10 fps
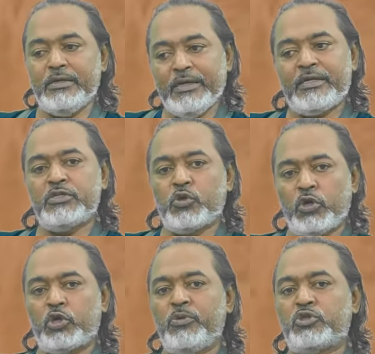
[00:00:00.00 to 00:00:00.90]
it is
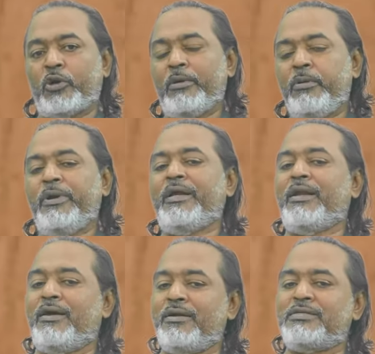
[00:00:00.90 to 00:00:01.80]
going to be so everybody
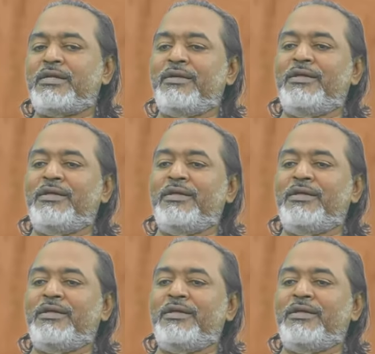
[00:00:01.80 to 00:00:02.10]
can understand